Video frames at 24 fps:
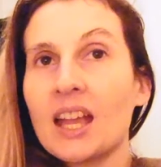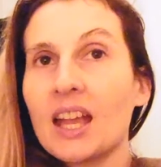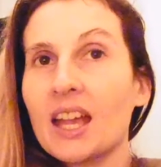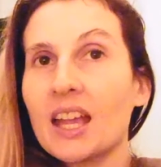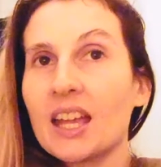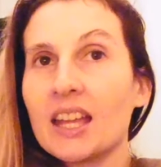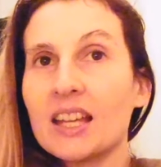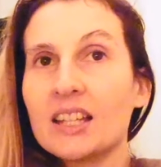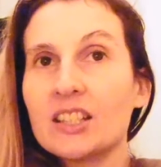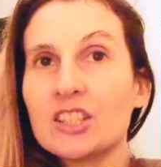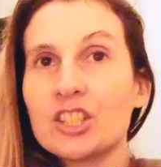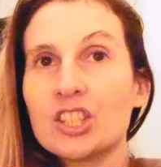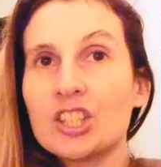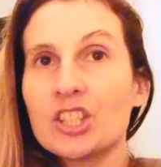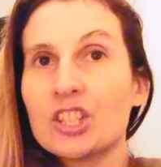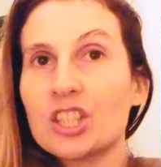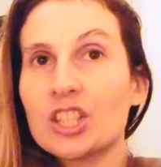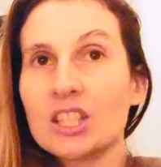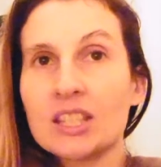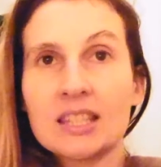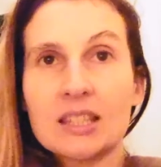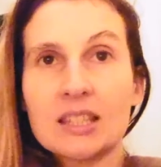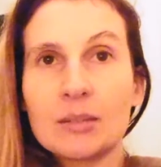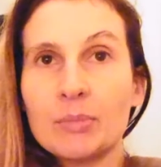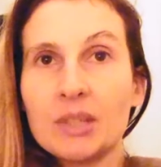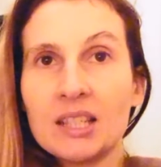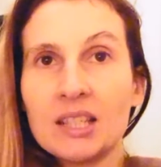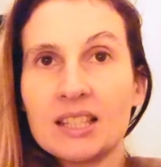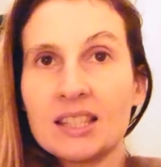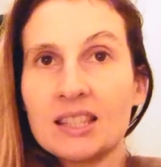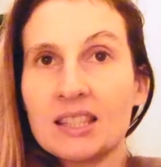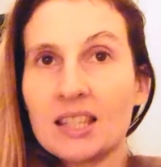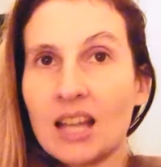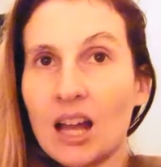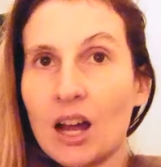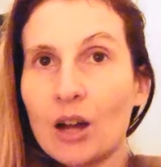and she just
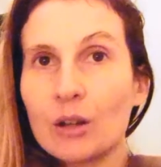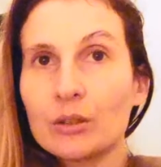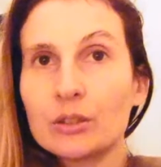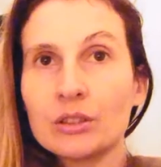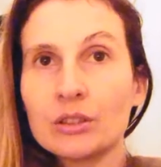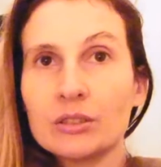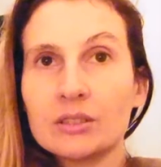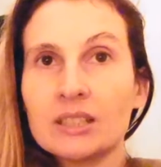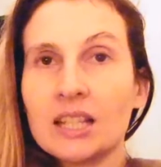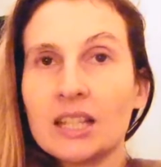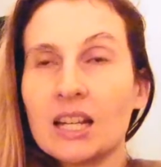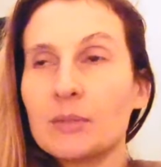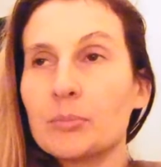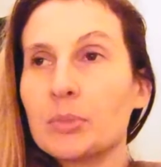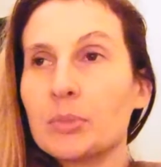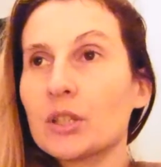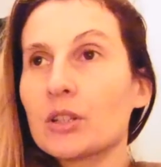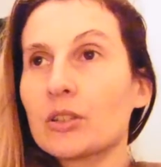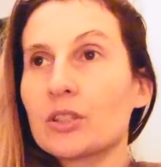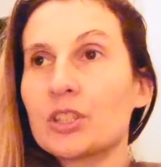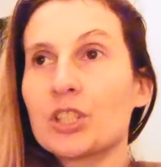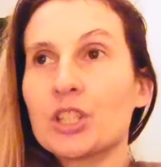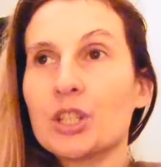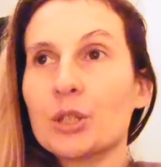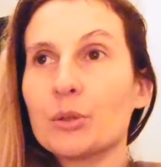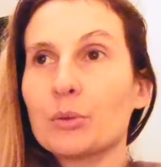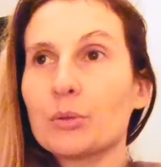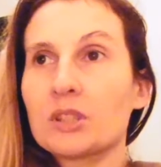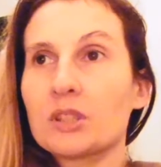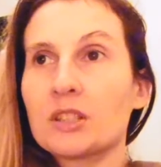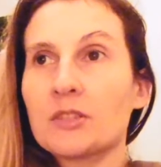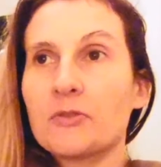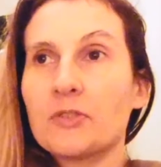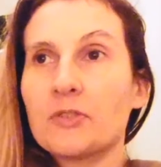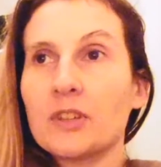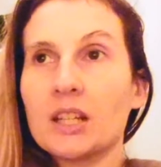missed out on that because she was
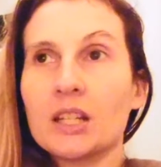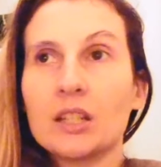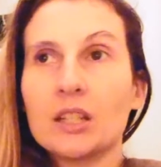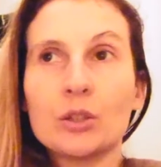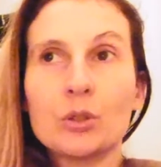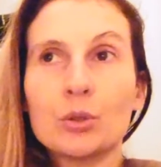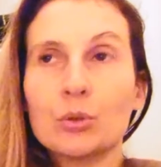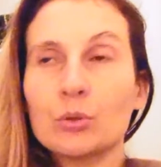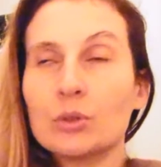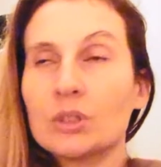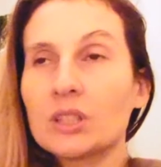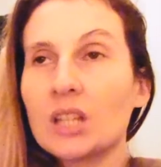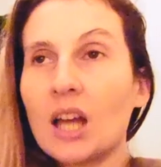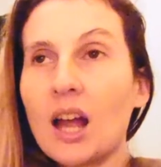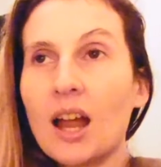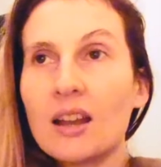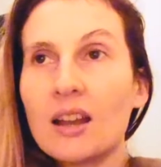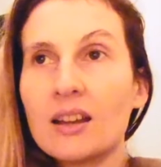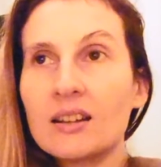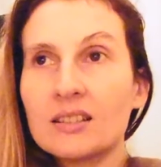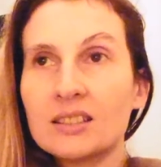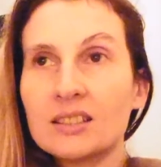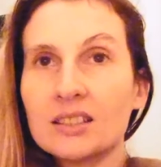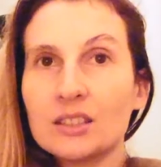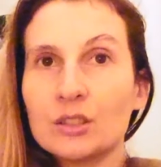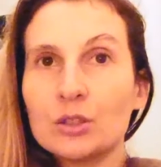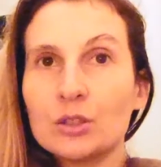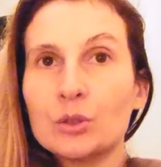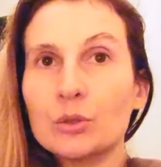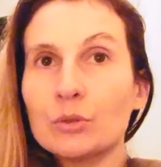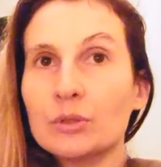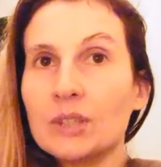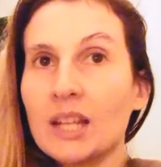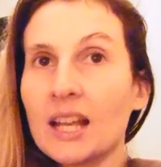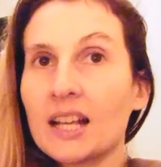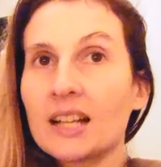feeling too tired and
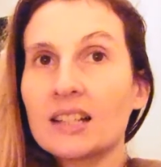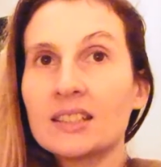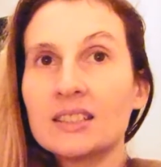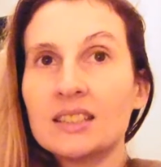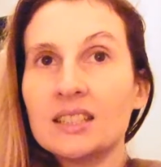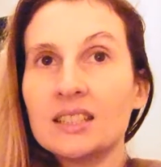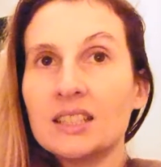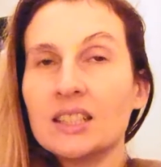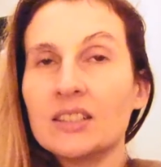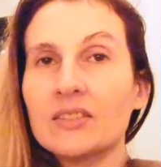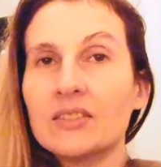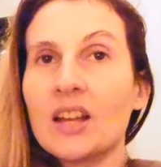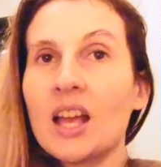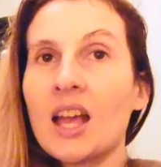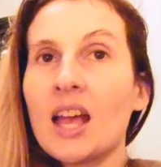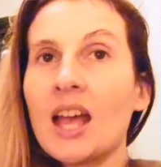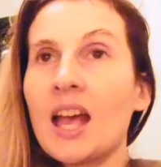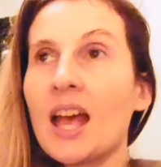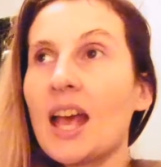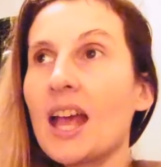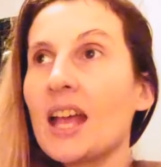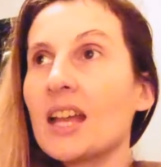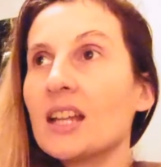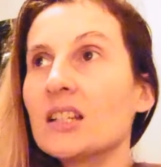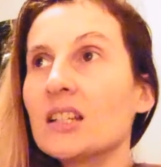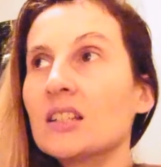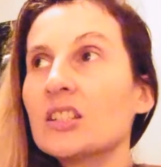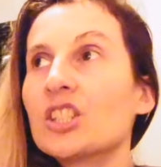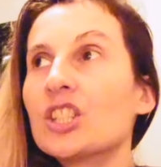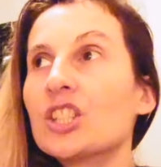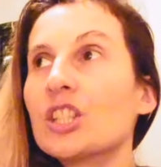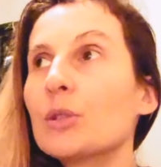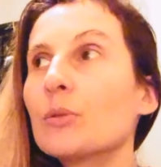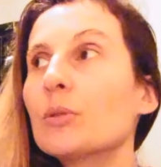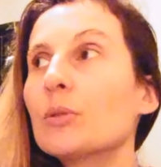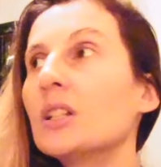too negative, and
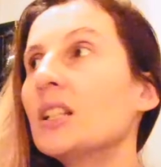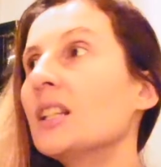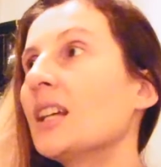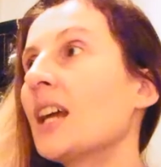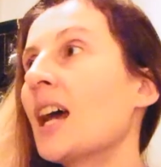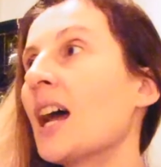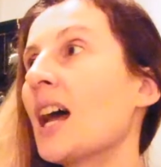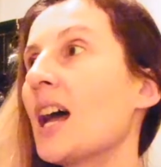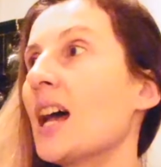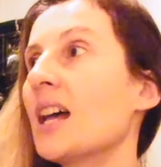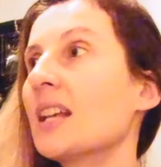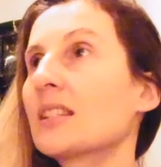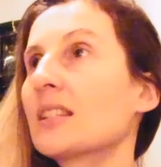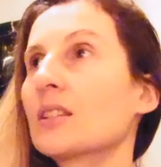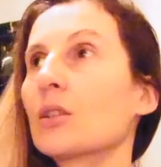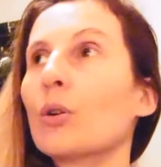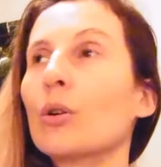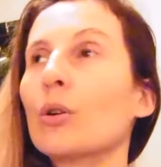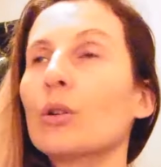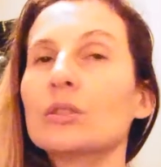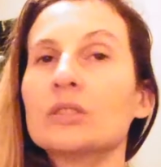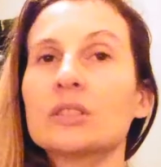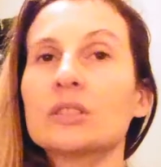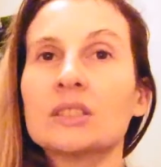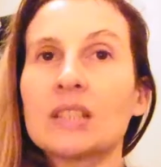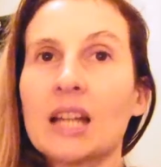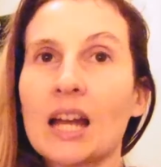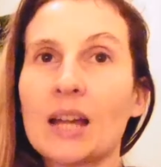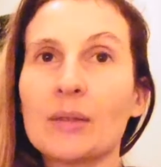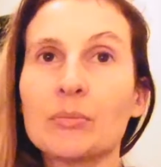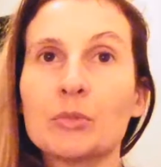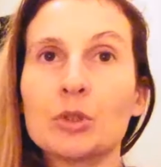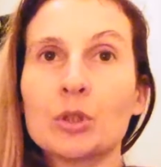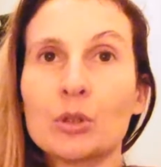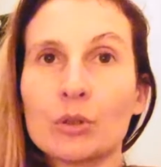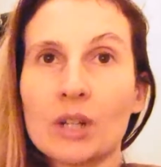she really has all the
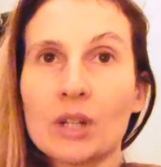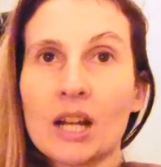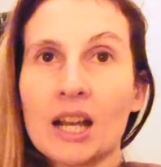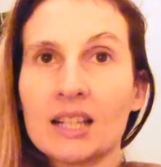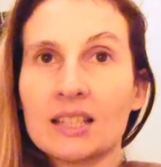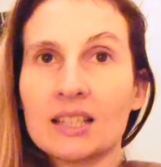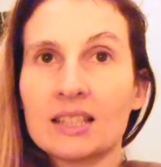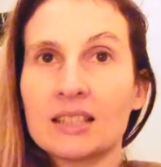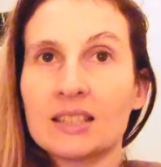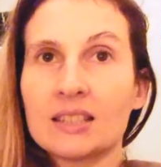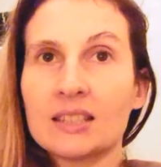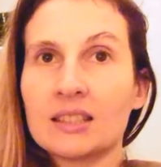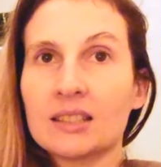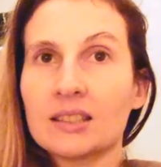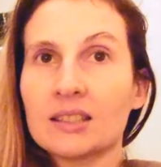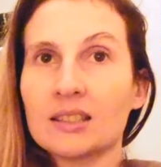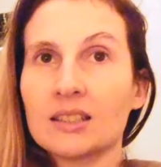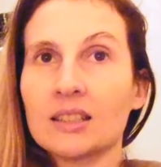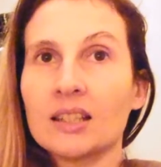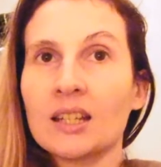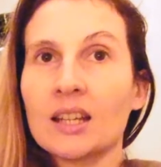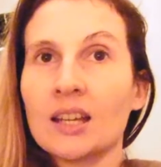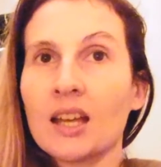time to rest uh,